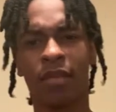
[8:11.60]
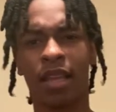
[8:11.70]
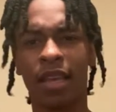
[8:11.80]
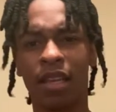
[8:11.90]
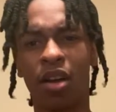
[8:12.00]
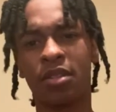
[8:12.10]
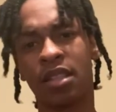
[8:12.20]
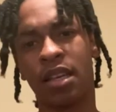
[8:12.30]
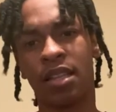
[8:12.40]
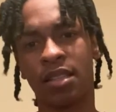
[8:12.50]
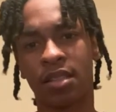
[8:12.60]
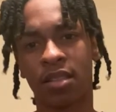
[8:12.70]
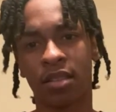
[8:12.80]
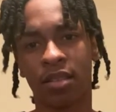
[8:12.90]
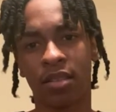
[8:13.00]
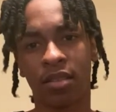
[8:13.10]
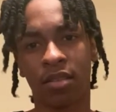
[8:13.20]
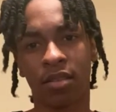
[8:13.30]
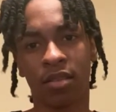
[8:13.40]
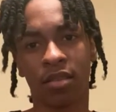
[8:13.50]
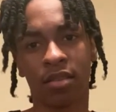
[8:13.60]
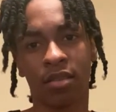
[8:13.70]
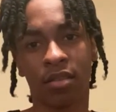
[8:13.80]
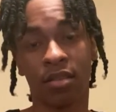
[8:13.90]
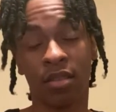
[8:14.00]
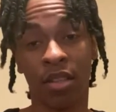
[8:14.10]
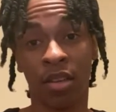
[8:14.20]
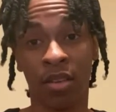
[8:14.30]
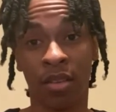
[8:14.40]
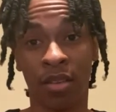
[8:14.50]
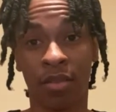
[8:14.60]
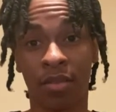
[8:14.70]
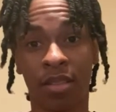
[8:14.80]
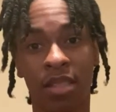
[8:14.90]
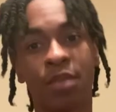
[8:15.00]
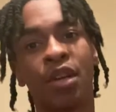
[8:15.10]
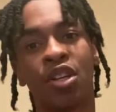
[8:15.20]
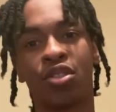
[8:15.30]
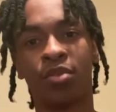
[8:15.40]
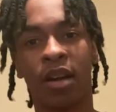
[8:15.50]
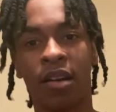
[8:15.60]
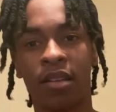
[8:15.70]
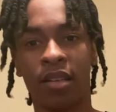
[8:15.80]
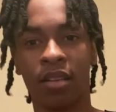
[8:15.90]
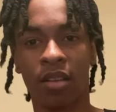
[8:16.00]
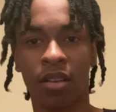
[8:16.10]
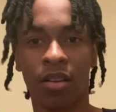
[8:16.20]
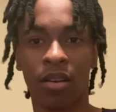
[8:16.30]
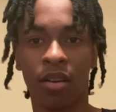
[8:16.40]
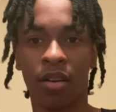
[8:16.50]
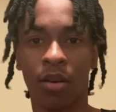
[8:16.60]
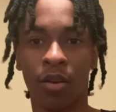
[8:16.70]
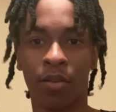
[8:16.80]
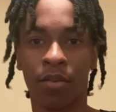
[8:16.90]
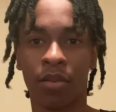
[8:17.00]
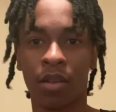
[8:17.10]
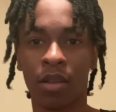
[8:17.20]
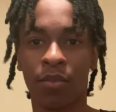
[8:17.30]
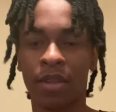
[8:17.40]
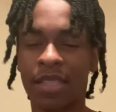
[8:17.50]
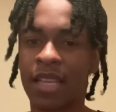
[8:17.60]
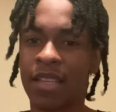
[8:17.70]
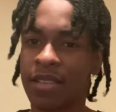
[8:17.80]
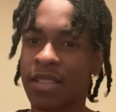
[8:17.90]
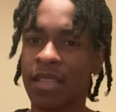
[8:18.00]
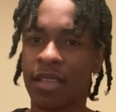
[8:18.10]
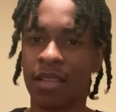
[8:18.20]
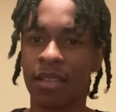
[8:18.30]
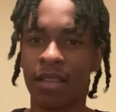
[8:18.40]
it goes against the spirituality of retaining your seed.